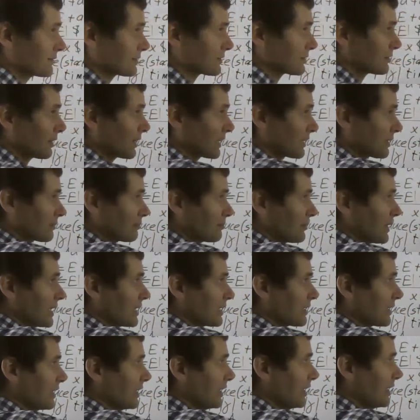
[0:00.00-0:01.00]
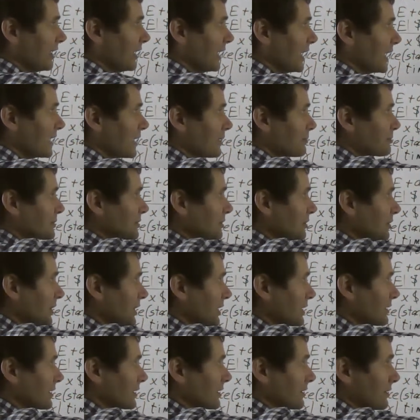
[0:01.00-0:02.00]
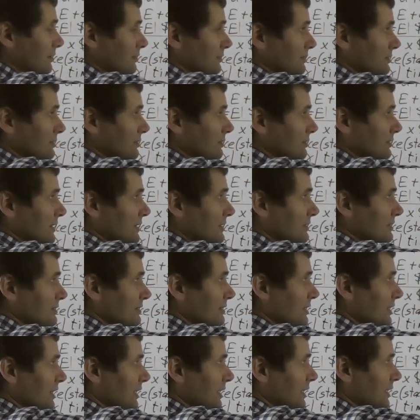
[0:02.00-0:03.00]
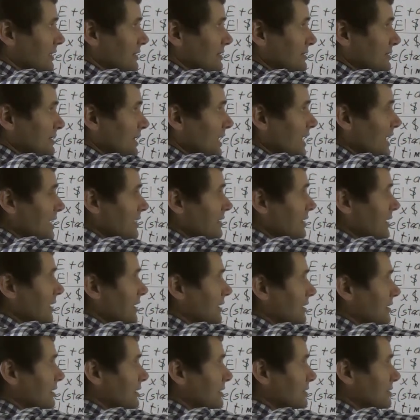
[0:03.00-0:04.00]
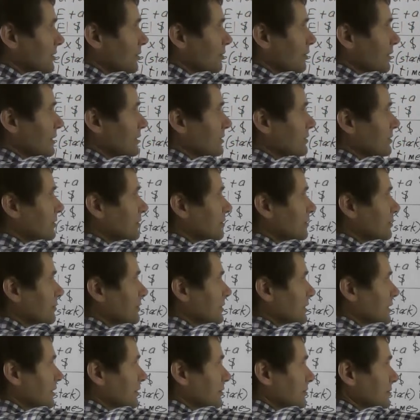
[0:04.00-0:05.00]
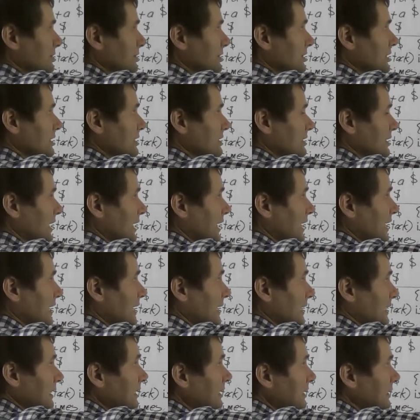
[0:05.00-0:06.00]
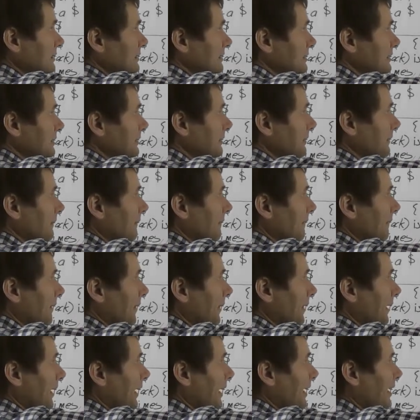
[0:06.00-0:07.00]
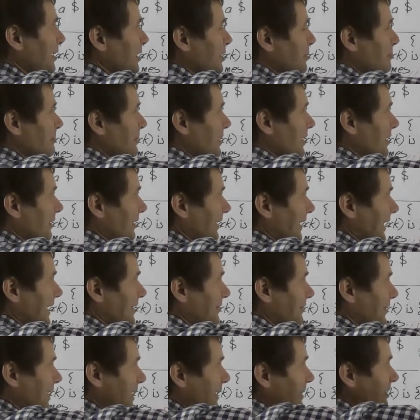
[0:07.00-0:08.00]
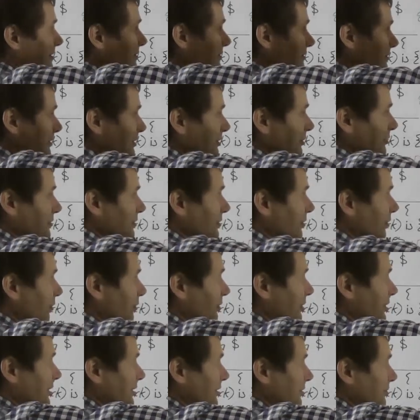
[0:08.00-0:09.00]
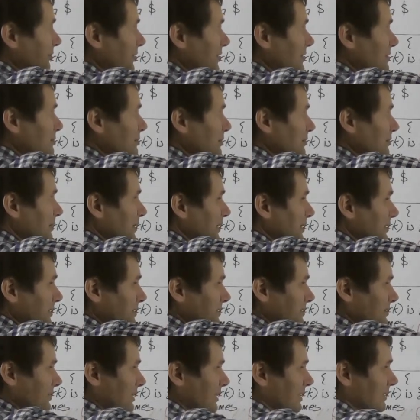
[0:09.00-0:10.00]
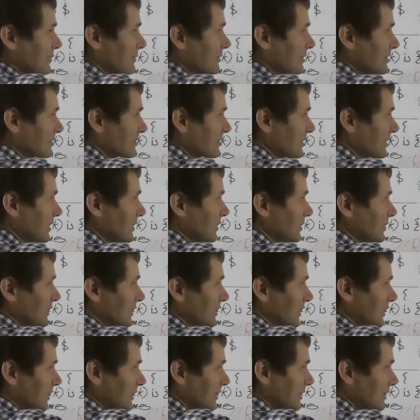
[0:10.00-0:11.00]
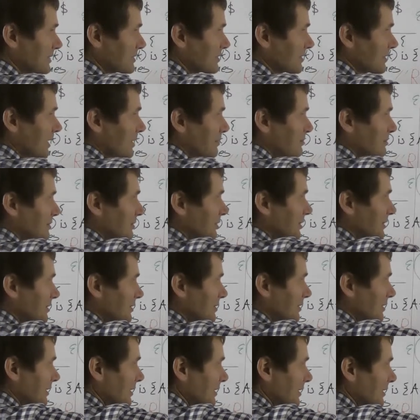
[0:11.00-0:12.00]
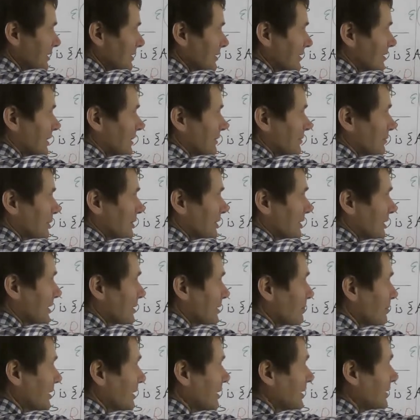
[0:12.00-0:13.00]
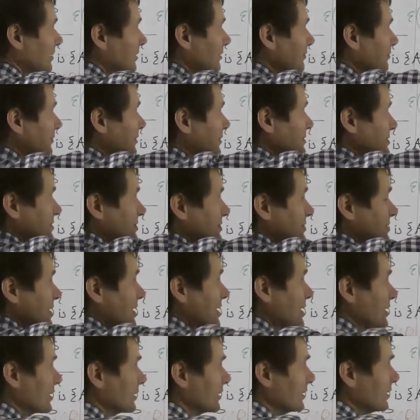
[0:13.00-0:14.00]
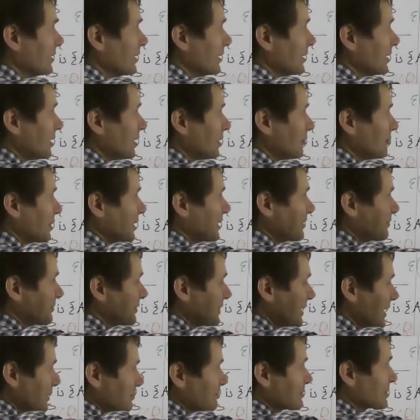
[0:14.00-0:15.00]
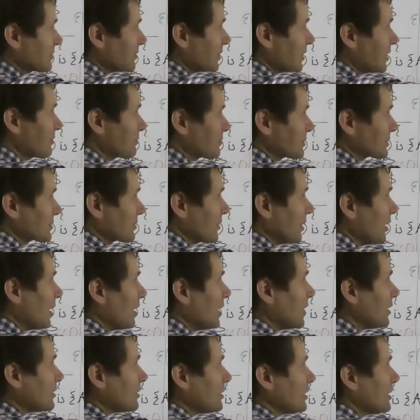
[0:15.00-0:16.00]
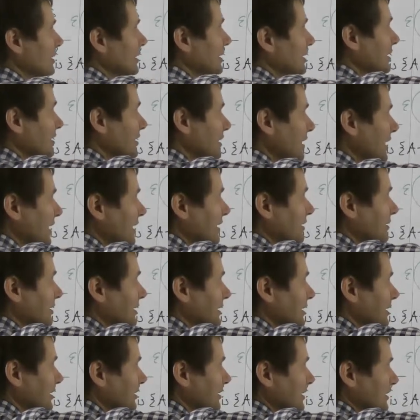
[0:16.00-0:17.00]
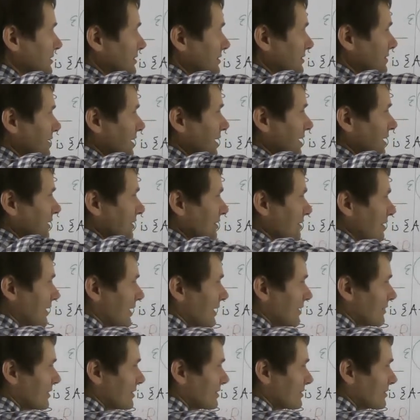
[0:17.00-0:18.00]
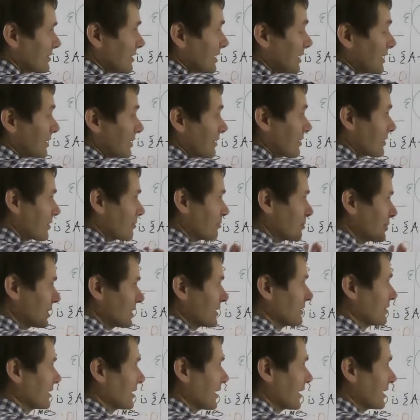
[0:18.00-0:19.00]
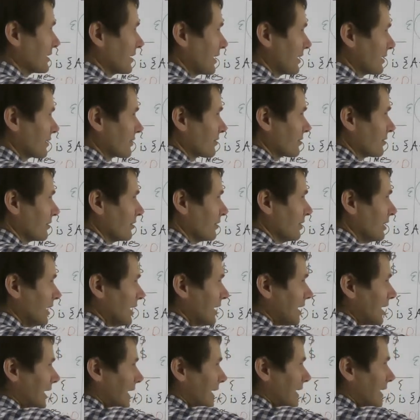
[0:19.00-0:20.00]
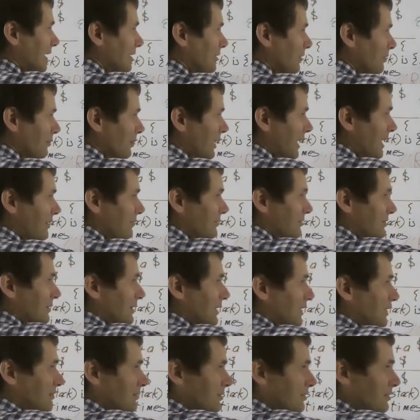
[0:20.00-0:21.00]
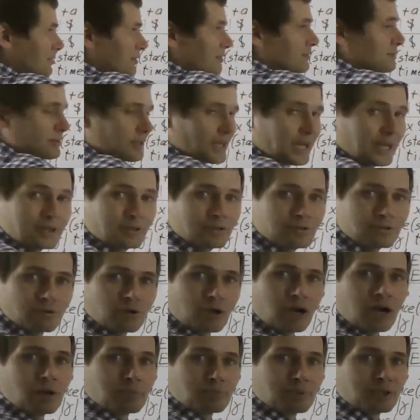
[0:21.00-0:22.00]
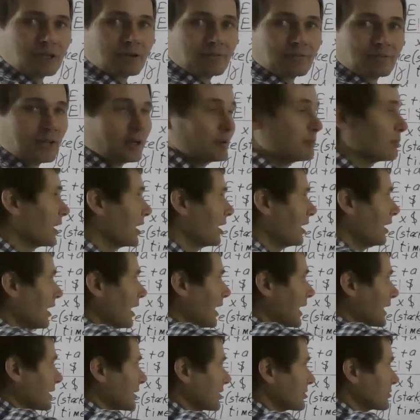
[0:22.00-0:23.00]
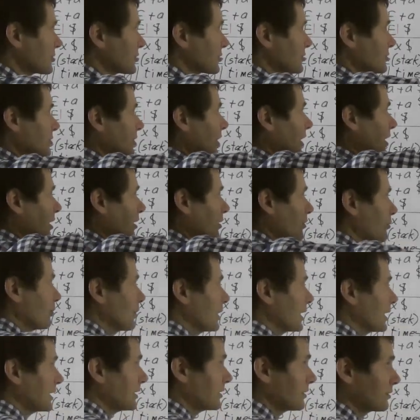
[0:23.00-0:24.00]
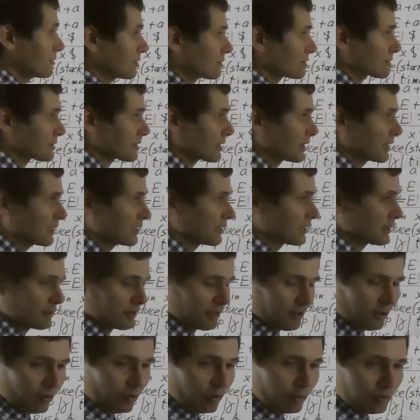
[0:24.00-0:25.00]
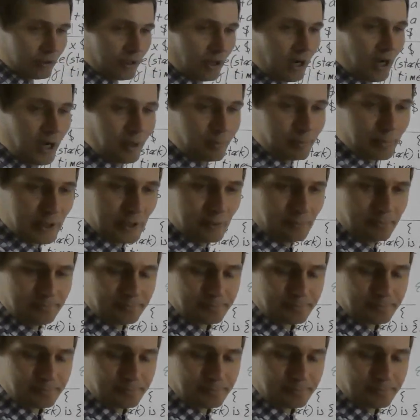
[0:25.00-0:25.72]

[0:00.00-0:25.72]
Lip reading: So I can make an epsilon that goes to this state that's going to, see the A. And then, the only difference between this state and this state is the epsilon that would take me here versus here. But if the epsilon was gone, then this state and this state are completely identical, and I don't have to introduce a new copy of them. I can just reuse the old copy.